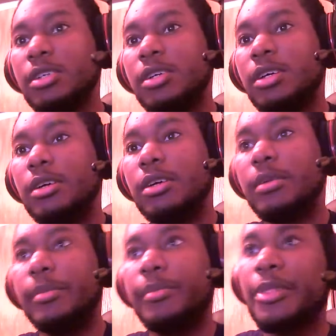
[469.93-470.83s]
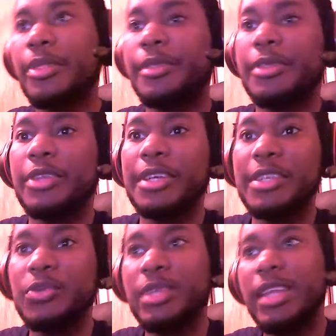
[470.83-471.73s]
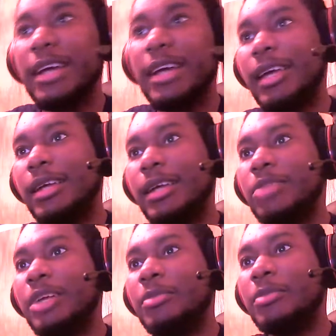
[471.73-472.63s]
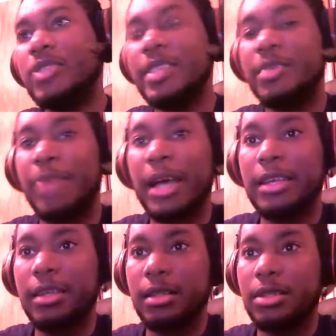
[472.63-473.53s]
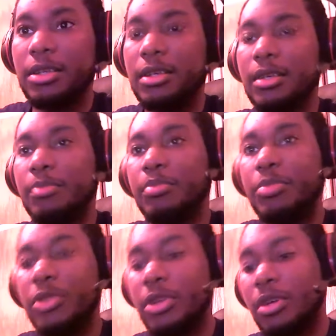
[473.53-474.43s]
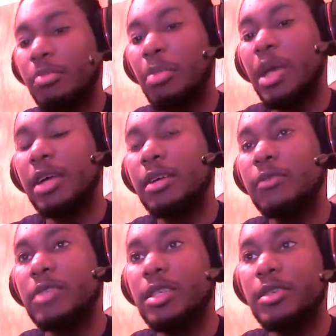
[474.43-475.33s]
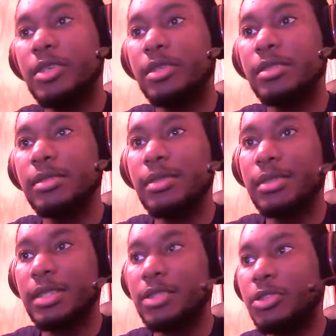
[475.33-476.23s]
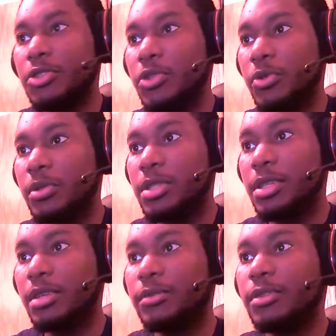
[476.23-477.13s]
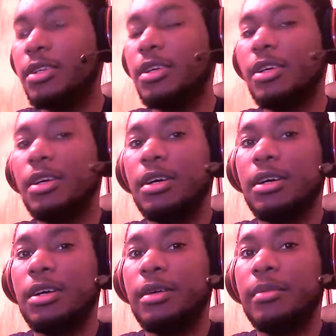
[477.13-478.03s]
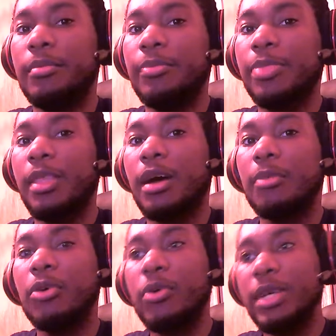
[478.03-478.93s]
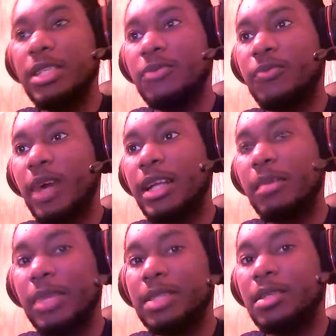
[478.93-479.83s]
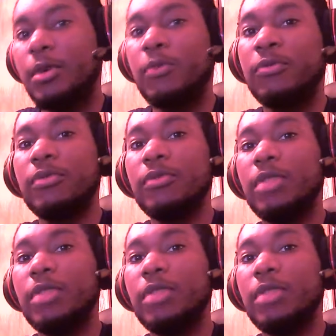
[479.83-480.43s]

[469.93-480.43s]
The thing is with that game, like, because it's back in the competitive season 2 and stuff, I'm always finding myself like